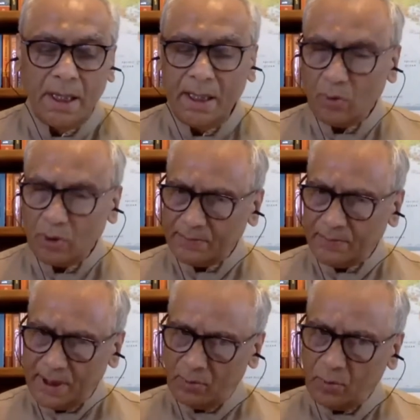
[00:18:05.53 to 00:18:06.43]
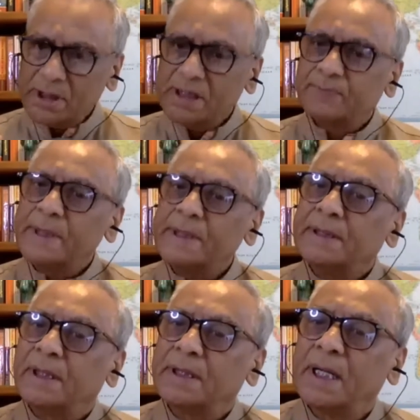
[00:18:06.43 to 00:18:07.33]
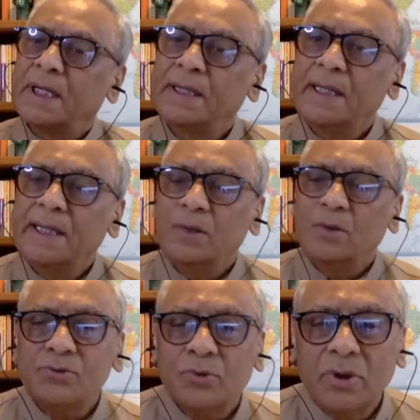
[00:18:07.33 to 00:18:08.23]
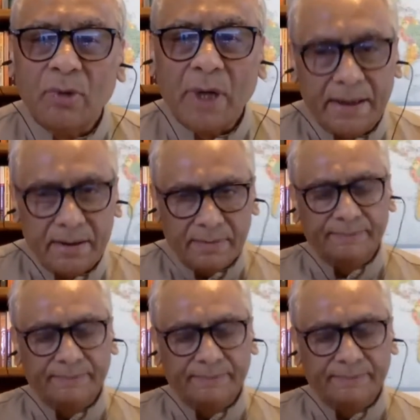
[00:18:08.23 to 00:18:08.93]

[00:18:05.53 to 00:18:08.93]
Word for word: it was it was his precedent that he used to invite